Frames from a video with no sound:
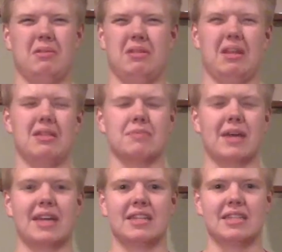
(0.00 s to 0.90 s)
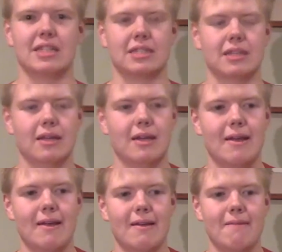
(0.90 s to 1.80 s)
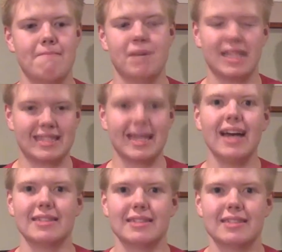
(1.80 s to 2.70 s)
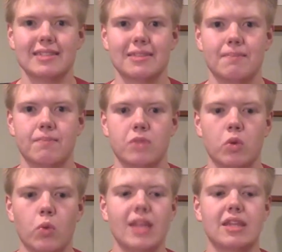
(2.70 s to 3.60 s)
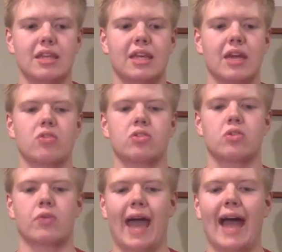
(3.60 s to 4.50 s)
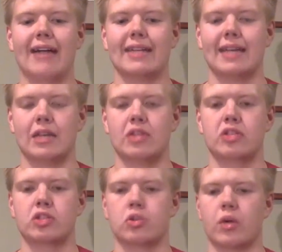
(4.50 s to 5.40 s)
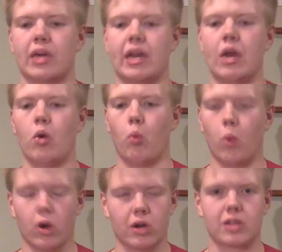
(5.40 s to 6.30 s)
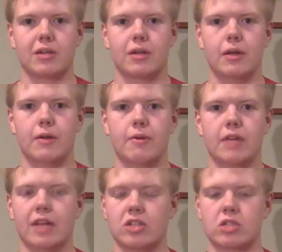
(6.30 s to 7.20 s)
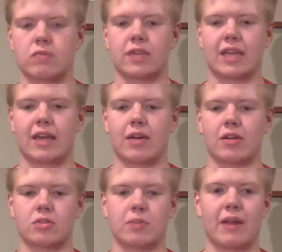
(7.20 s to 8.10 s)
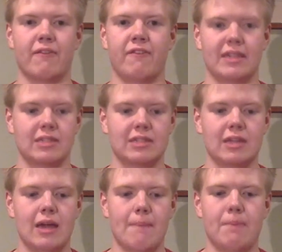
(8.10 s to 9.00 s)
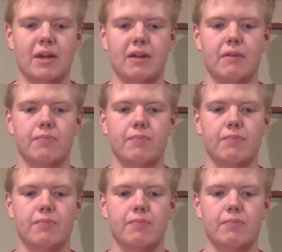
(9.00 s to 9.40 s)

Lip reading: That doesn't make any sense. But it does. The way that the characters are reacting in the story work. Not just for the characters' benefits, but